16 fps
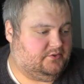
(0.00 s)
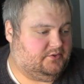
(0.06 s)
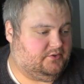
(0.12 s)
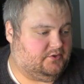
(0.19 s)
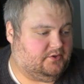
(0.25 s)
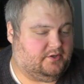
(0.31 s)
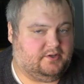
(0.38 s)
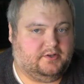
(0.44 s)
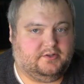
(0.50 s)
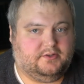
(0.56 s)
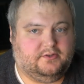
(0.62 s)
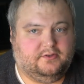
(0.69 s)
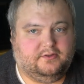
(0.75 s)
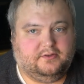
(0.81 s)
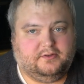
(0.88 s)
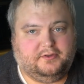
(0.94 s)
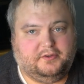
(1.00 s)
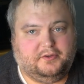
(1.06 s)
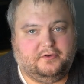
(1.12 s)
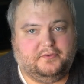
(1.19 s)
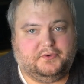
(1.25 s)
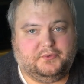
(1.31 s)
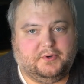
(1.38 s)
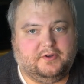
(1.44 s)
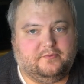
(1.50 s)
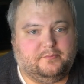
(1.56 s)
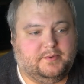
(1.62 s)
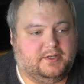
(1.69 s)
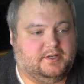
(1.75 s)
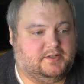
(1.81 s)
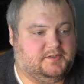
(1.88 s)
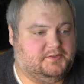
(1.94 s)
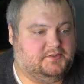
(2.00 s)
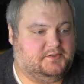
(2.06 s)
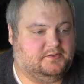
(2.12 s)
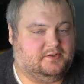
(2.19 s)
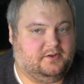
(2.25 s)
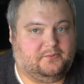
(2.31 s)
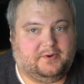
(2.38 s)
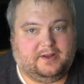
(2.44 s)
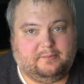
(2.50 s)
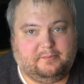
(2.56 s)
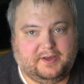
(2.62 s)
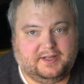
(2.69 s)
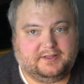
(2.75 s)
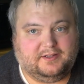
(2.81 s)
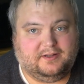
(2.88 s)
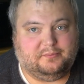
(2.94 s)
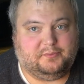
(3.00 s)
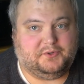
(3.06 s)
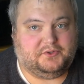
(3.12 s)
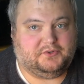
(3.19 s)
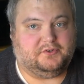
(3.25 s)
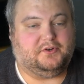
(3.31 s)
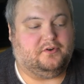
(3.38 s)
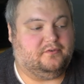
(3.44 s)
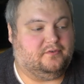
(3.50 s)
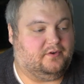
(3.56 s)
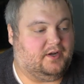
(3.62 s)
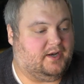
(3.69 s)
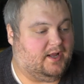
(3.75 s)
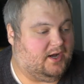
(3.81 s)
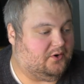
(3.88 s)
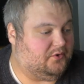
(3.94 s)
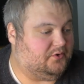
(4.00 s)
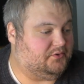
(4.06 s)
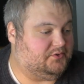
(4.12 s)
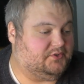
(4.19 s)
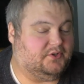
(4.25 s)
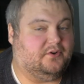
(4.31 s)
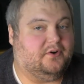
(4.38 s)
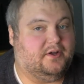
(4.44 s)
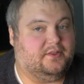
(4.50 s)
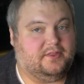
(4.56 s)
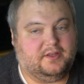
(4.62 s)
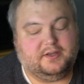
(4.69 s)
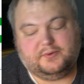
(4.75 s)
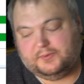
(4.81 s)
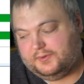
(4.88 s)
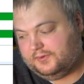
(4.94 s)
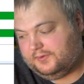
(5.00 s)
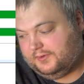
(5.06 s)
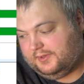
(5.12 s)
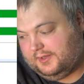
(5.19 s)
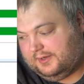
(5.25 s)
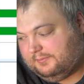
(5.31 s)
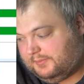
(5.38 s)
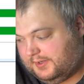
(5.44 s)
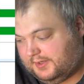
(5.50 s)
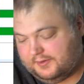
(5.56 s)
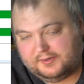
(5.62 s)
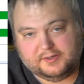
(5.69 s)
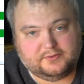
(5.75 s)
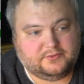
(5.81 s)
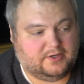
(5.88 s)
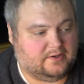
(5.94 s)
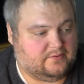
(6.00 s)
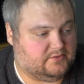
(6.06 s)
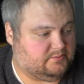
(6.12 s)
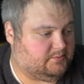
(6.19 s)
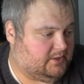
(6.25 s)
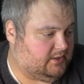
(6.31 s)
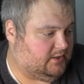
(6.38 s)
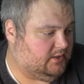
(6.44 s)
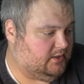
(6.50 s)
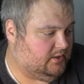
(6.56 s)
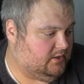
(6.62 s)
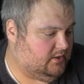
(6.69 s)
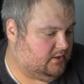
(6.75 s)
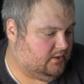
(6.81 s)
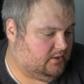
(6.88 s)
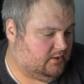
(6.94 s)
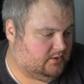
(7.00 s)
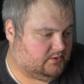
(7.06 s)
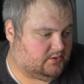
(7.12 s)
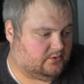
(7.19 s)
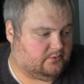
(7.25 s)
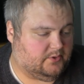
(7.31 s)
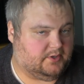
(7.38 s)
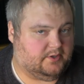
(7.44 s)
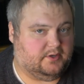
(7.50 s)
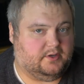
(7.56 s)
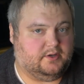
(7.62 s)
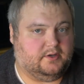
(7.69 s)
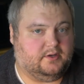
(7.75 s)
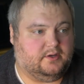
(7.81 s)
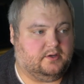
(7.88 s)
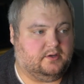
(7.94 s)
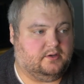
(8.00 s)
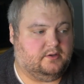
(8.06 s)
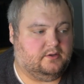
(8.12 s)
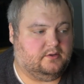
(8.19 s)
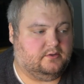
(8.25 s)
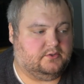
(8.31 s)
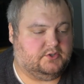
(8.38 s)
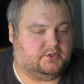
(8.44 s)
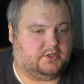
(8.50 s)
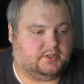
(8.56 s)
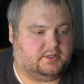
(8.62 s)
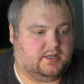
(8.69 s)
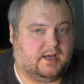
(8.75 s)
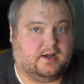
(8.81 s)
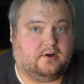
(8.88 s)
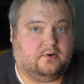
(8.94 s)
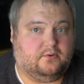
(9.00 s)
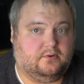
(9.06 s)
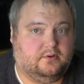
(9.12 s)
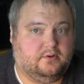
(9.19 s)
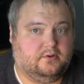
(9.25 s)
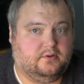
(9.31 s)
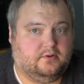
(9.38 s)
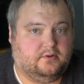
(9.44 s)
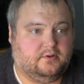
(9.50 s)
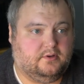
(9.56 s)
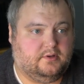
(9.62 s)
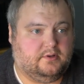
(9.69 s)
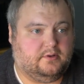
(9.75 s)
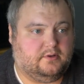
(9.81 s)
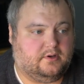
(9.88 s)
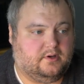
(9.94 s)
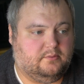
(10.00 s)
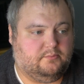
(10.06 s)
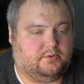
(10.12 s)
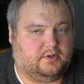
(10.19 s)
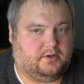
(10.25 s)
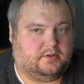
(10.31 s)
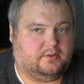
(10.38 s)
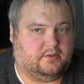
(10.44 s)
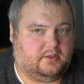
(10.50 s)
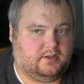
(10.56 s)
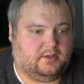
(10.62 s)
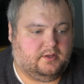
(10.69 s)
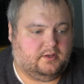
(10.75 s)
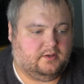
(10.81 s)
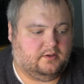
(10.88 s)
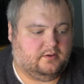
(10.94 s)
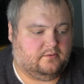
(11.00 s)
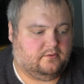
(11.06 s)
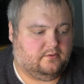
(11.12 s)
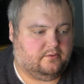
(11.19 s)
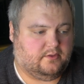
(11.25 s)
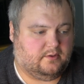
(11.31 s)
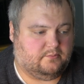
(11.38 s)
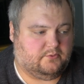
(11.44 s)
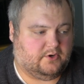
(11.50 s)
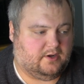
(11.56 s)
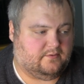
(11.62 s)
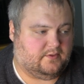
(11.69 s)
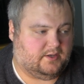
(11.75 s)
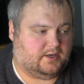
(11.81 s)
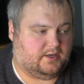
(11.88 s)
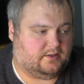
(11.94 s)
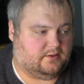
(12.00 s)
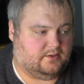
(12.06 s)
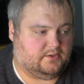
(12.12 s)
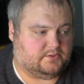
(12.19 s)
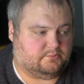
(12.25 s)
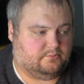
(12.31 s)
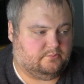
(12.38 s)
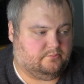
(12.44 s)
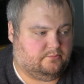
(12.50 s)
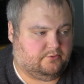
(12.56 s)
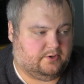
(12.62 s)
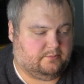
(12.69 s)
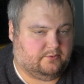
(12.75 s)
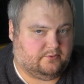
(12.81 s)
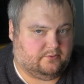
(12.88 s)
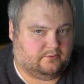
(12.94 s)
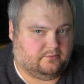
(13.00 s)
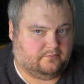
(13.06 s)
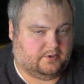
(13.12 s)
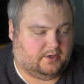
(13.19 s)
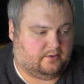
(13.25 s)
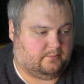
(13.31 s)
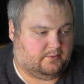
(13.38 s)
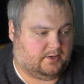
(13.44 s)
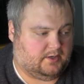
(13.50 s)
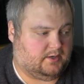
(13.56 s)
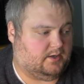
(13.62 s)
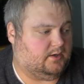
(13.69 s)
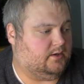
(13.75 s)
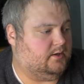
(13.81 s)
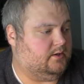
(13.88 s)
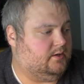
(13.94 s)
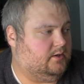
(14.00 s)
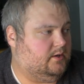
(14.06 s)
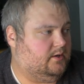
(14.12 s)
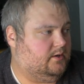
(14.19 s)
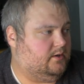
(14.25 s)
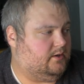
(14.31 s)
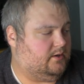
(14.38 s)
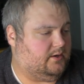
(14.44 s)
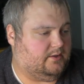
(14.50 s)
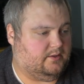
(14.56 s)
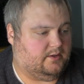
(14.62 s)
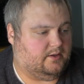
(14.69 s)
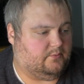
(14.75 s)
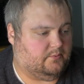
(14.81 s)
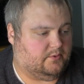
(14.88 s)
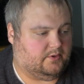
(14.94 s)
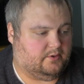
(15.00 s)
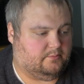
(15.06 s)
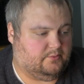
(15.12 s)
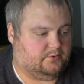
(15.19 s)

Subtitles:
took a little over 12 minutes. When I backed it up it took over 8 hours, so I think we're doing a lot better on drive speed. So we're gonna shut down, unplug the thumb drive that had this pre-boot environment on it, and then we're gonna